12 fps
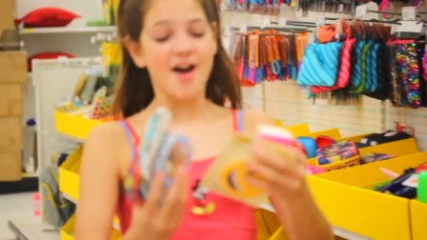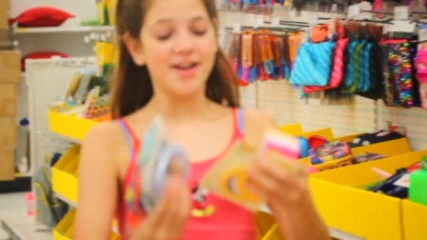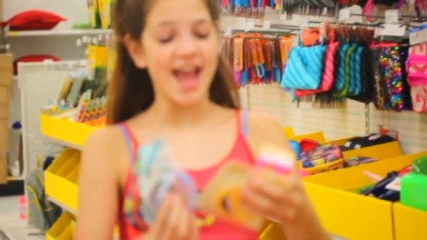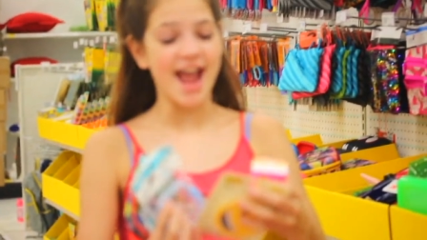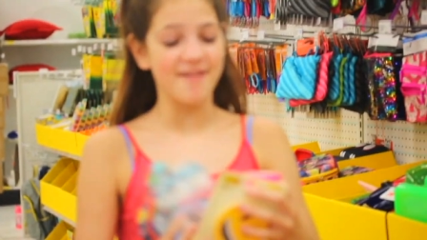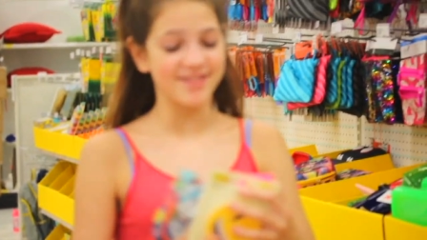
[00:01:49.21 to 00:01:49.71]

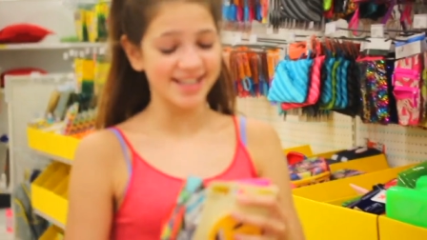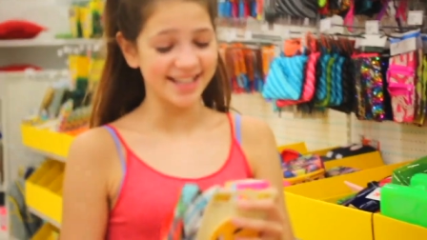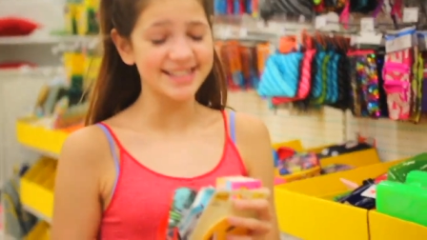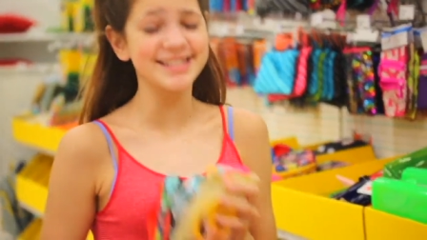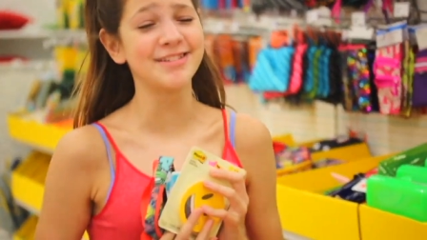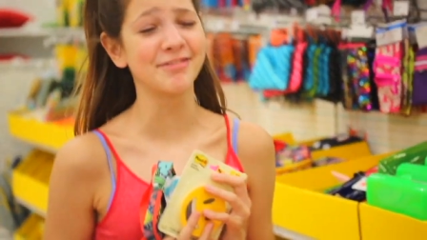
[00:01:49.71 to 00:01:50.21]
Okay, everything
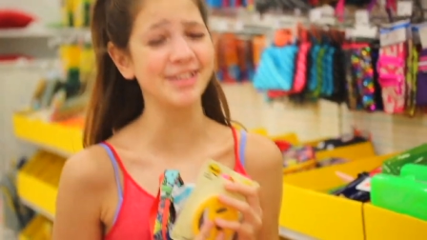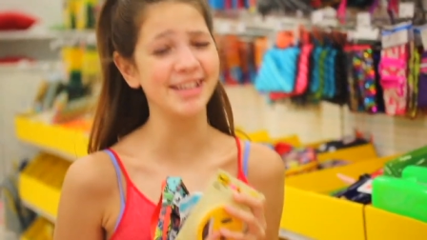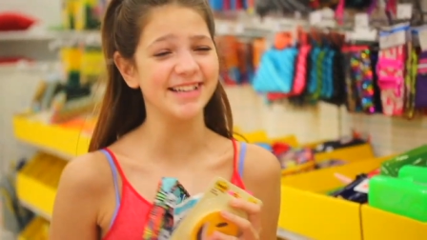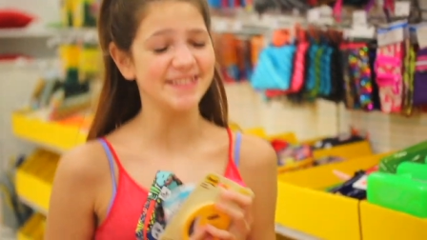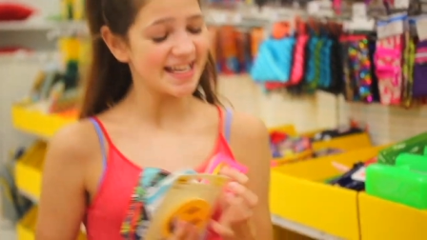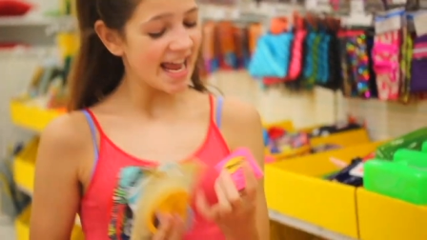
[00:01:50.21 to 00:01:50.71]
is so
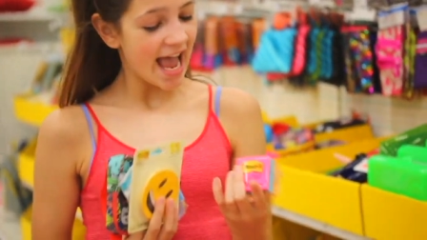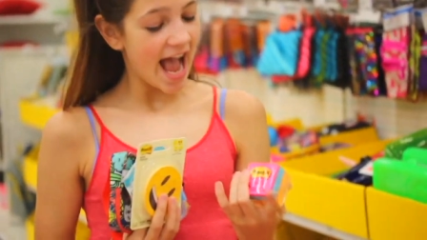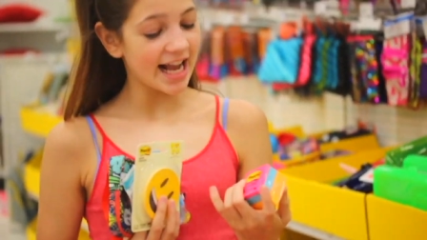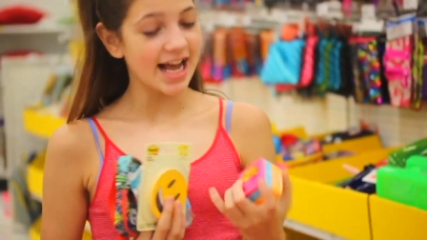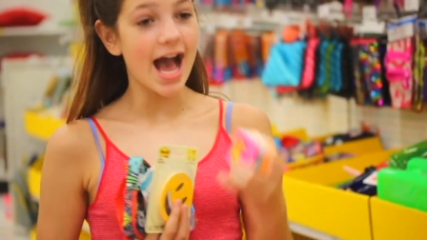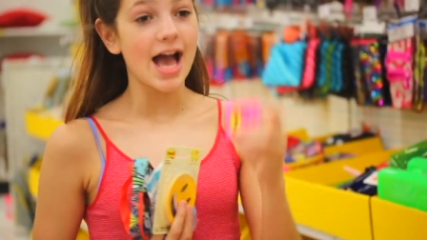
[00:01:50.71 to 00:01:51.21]
cute.
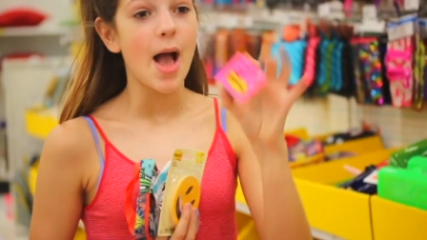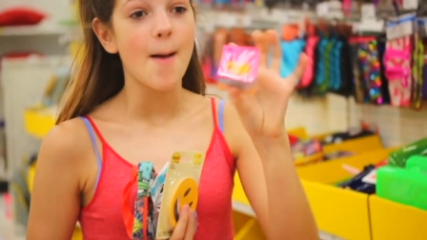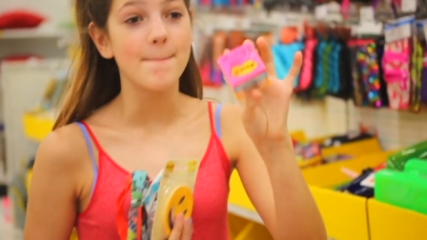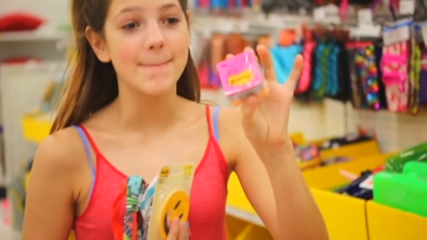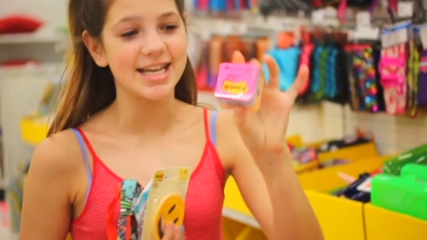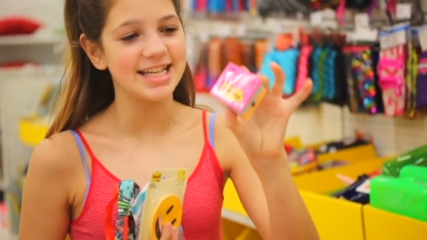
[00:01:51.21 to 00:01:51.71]
I got
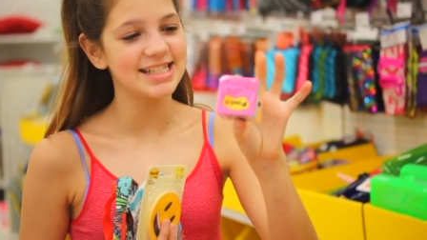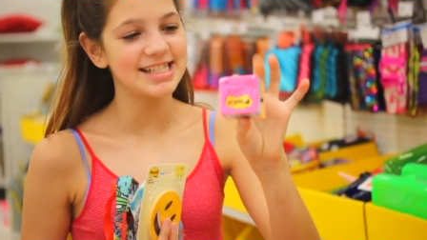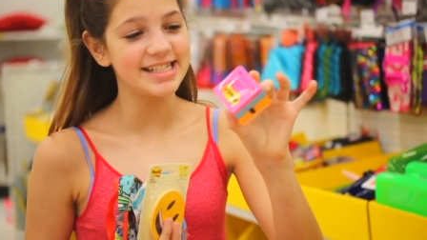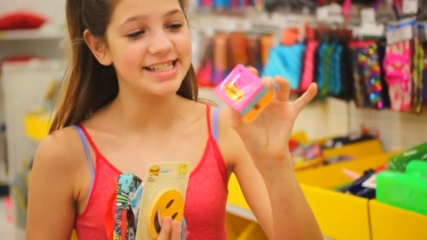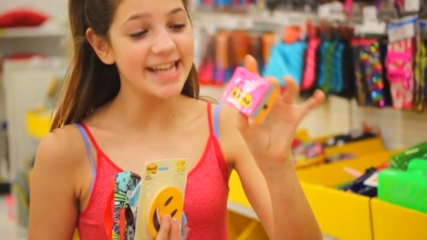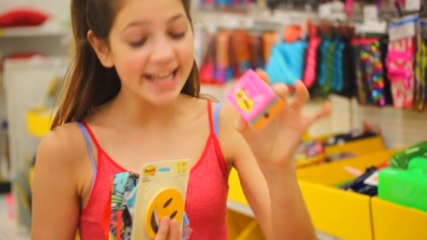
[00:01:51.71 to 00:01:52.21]
mini
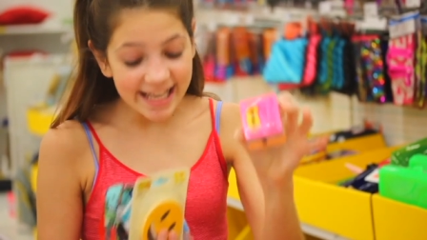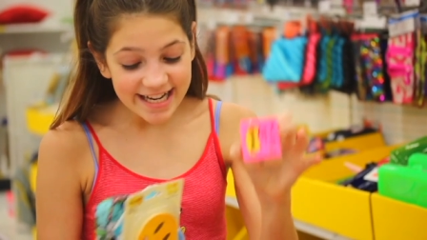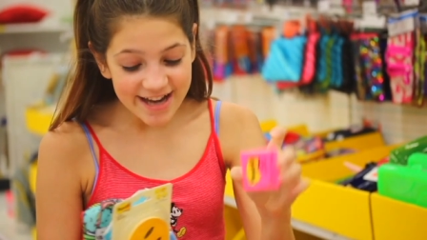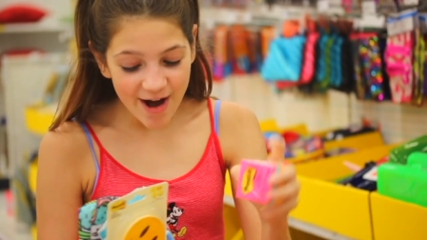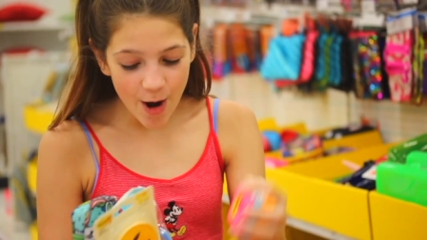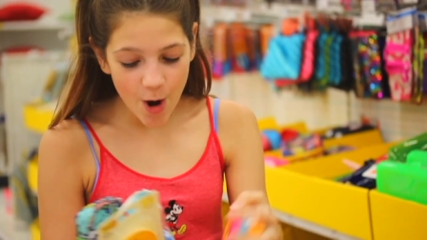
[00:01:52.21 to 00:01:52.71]
sticky
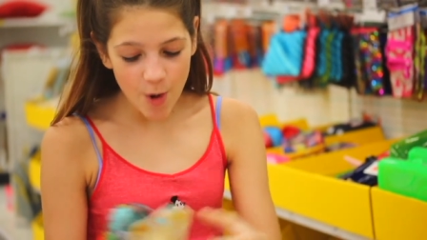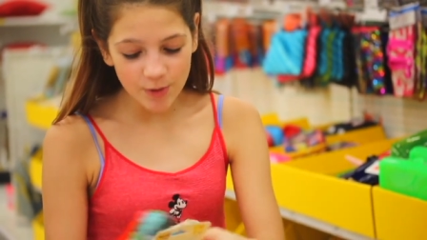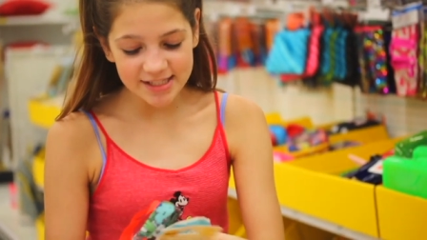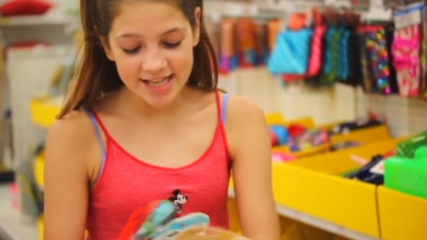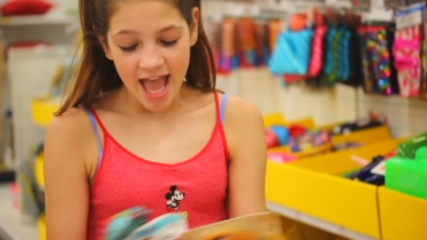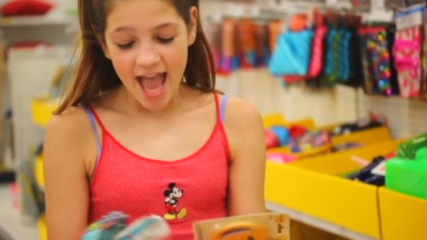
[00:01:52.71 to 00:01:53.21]

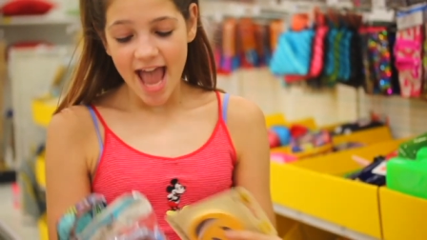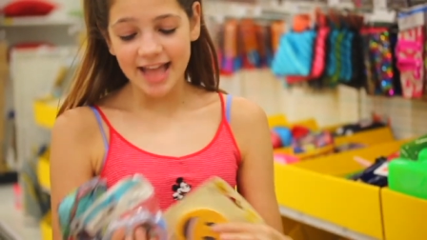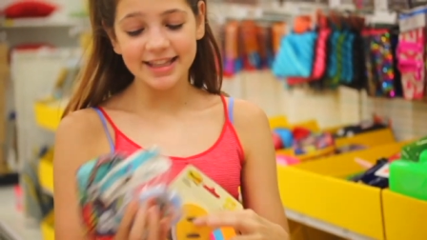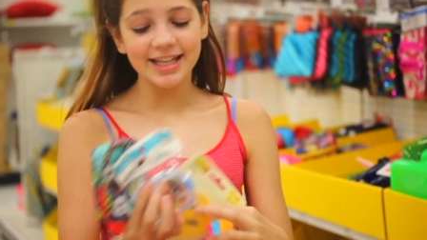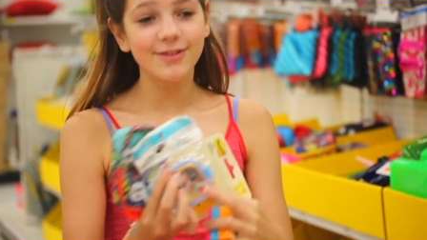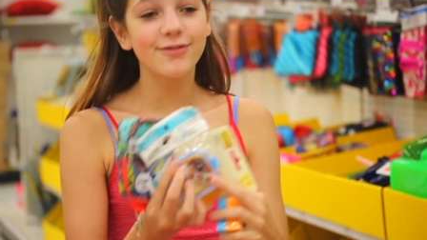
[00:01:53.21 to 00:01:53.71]
notes
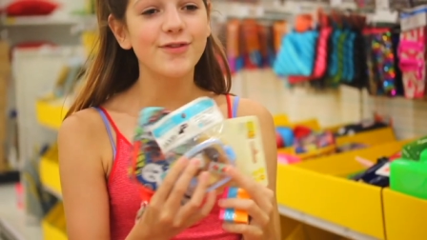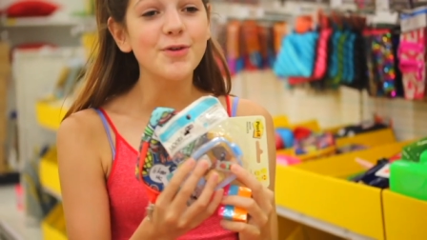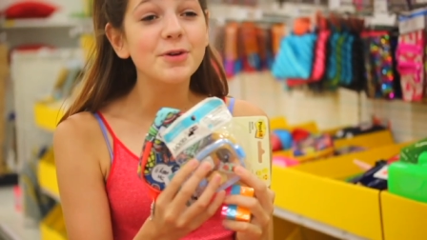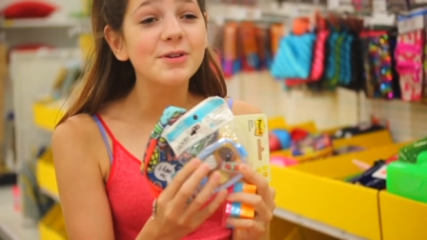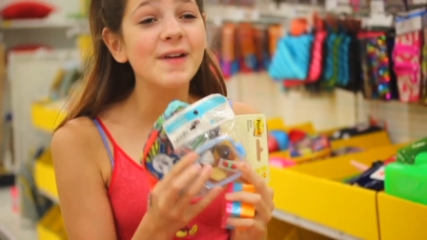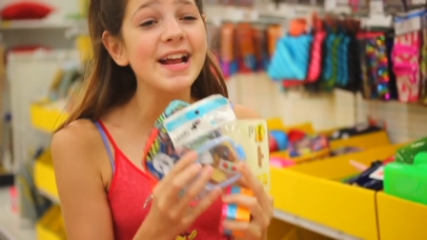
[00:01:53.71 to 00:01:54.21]
and little
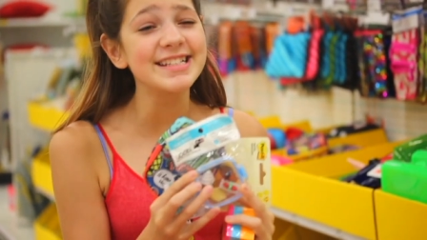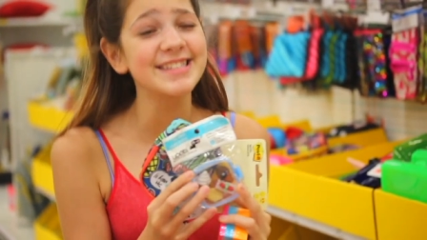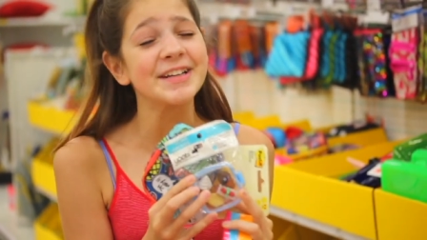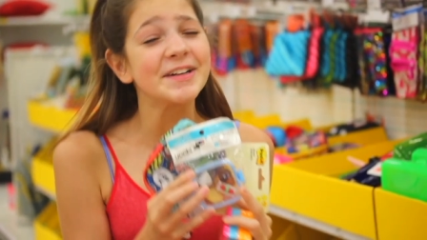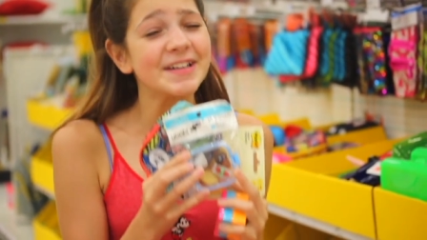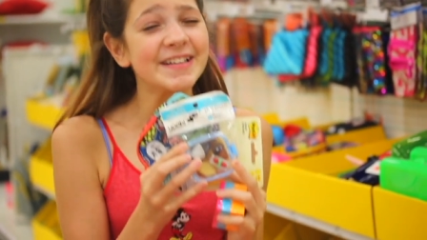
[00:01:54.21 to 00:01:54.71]
food
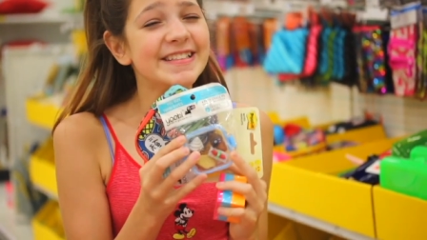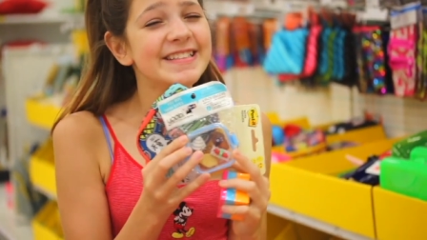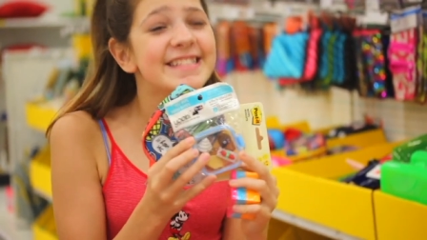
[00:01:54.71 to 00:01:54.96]
erasers.